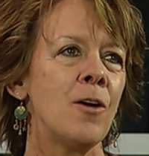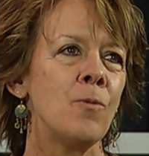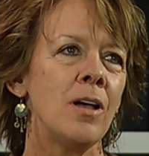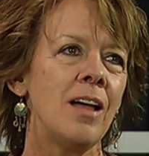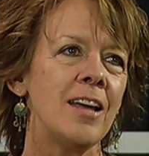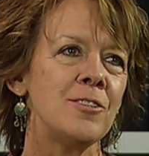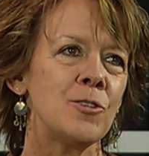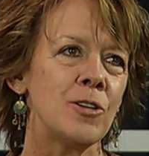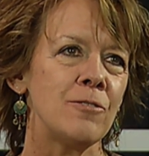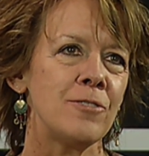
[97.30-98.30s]
Well, I
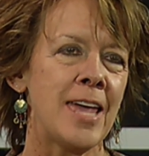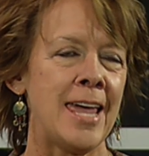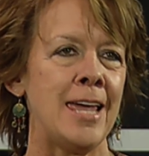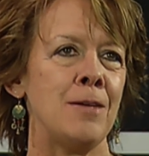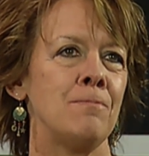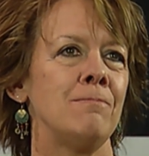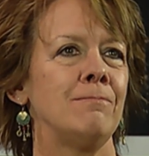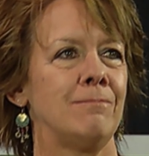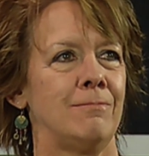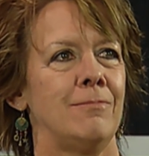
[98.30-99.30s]
sort of came
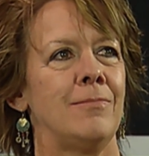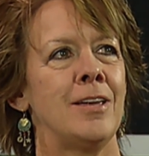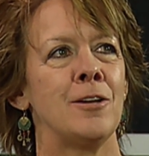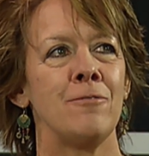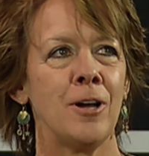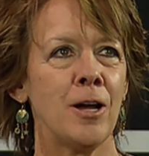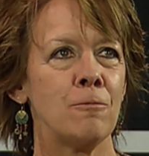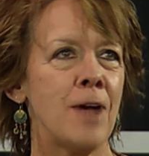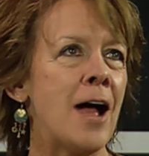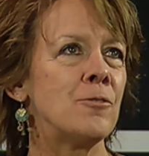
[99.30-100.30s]
in a very
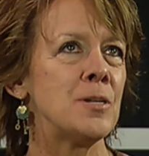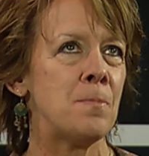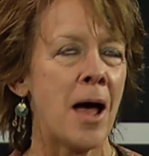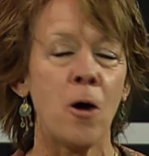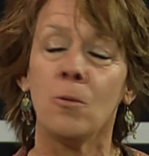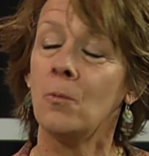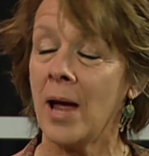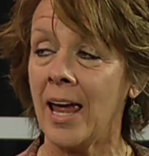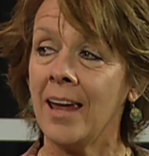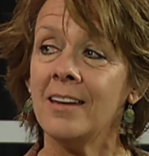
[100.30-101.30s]
roundabout
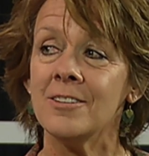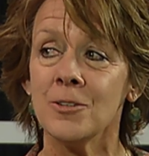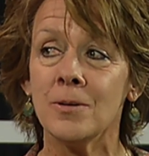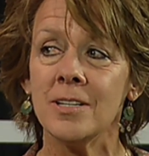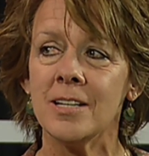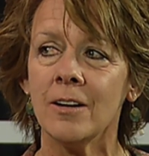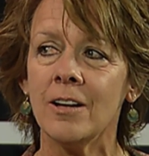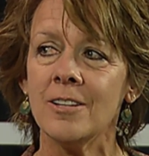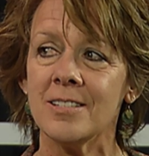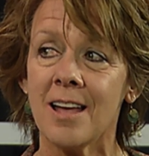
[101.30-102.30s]
way to
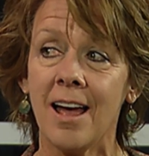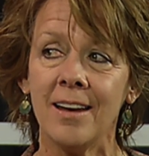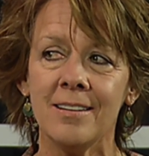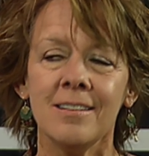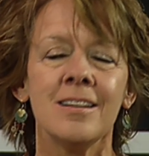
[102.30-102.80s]
interior design.